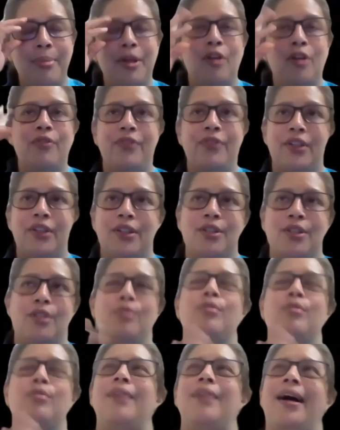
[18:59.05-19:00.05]
A couple of
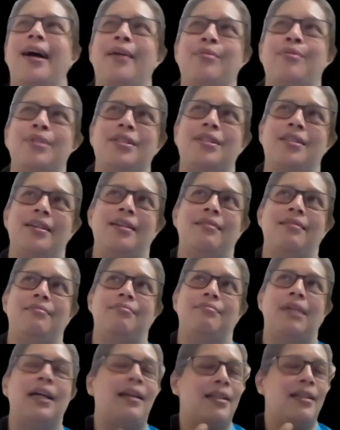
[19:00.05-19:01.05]
years ago, I would say
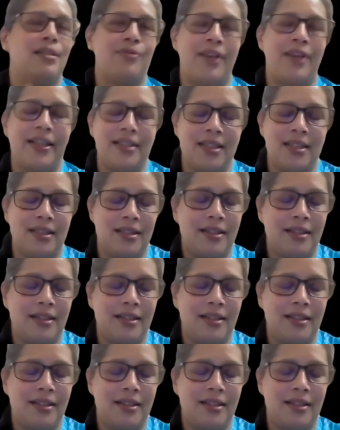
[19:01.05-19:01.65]
at least 5-6